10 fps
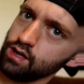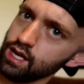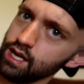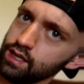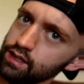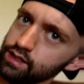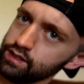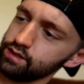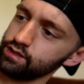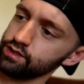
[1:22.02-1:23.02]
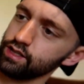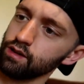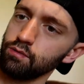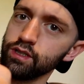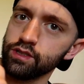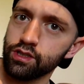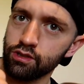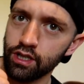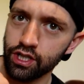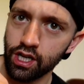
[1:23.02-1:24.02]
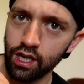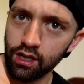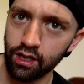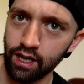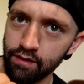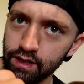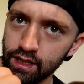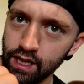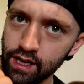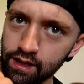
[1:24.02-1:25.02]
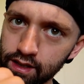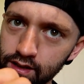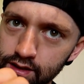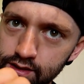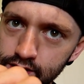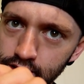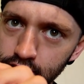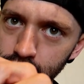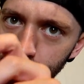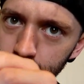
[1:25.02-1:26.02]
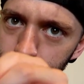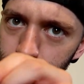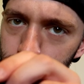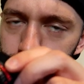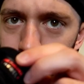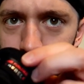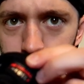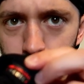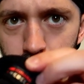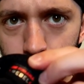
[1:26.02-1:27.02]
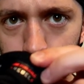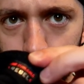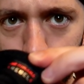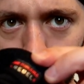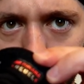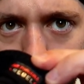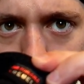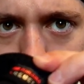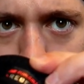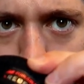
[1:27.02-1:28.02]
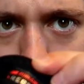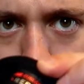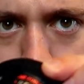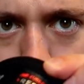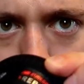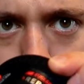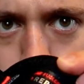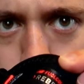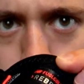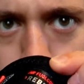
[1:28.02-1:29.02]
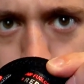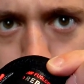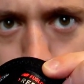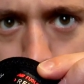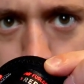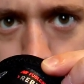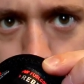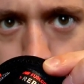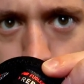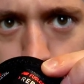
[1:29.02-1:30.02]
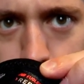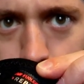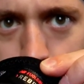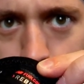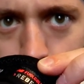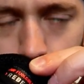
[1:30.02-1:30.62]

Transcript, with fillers: and this is just like one stretchy collar, and I really like it. I think it looks slick right there if you ask me. It's got like this cool little New Balance Rebel logo